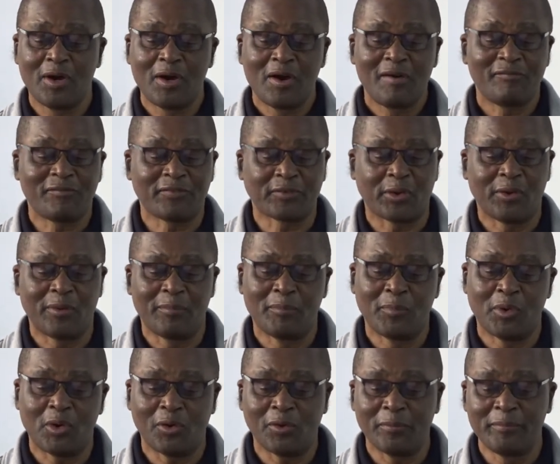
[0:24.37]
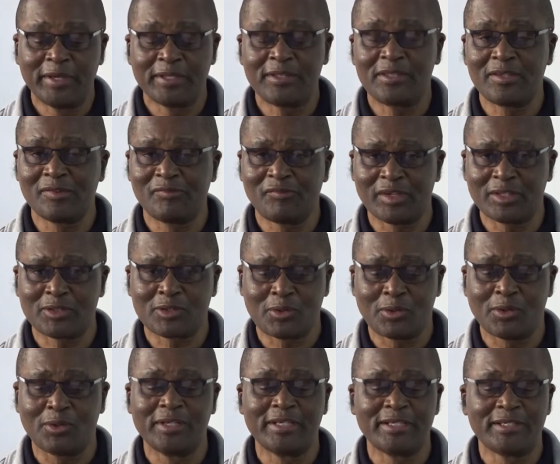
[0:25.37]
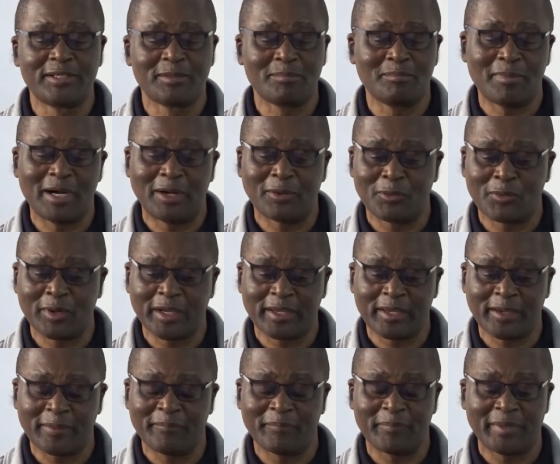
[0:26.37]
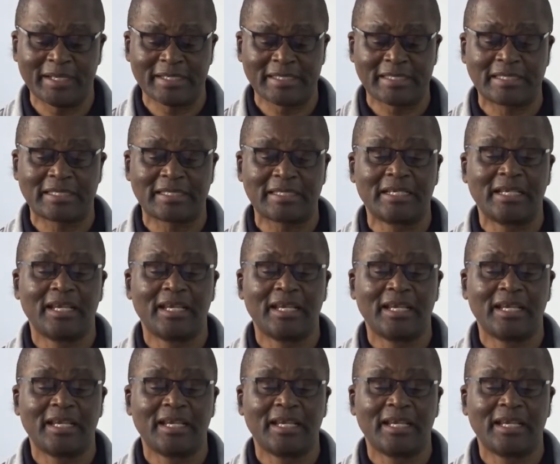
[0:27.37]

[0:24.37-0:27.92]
from Orbit TVET College, Mankwe campus.